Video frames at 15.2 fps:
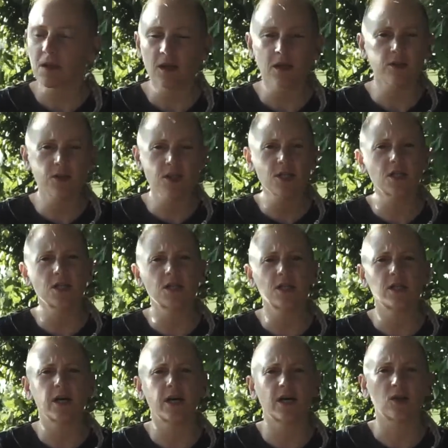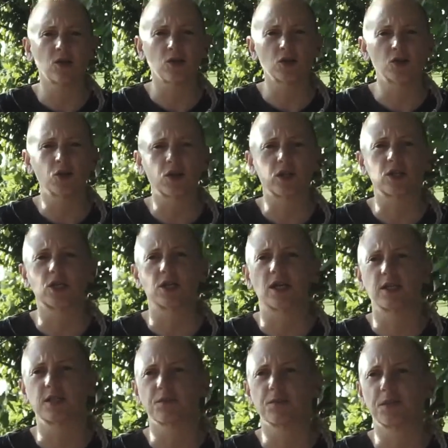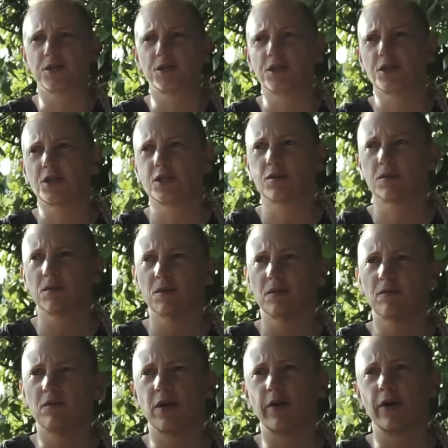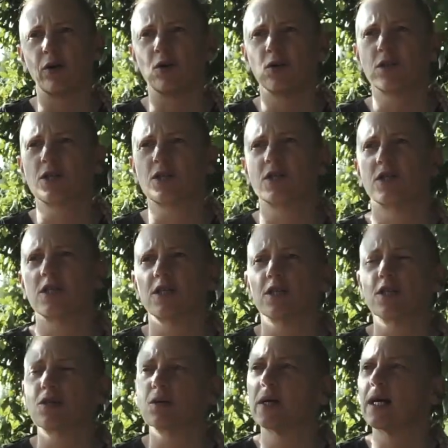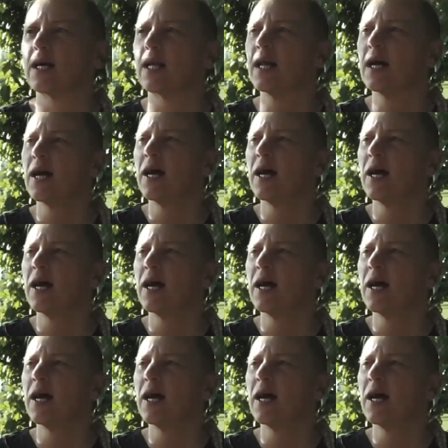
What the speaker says: there's a city there called Dorestad, which is a very old city as well.